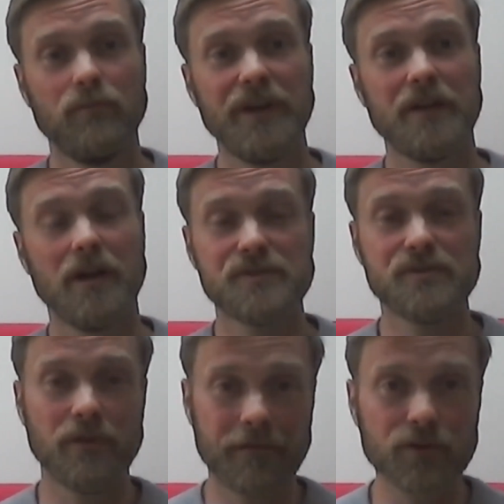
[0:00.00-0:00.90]
when it comes
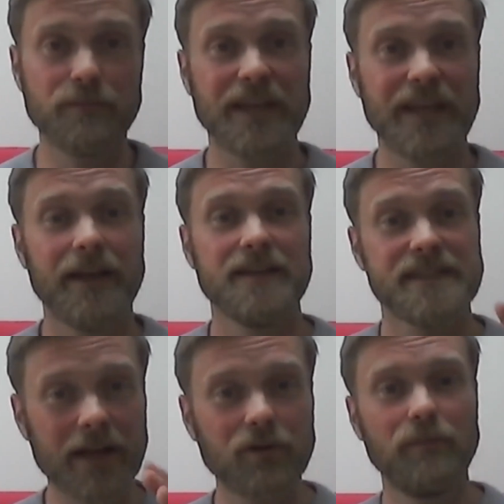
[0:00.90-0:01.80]
to the foot mechanics,
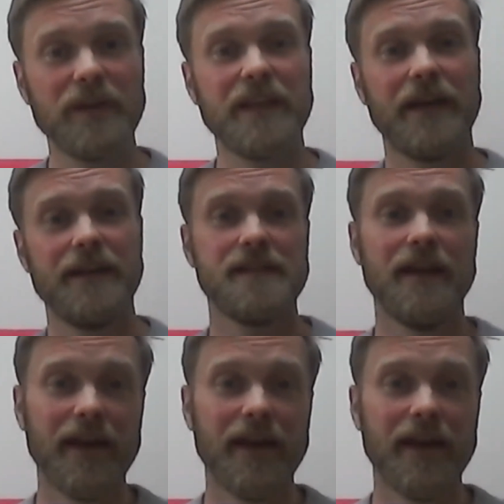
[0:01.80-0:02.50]
ankle mechanics,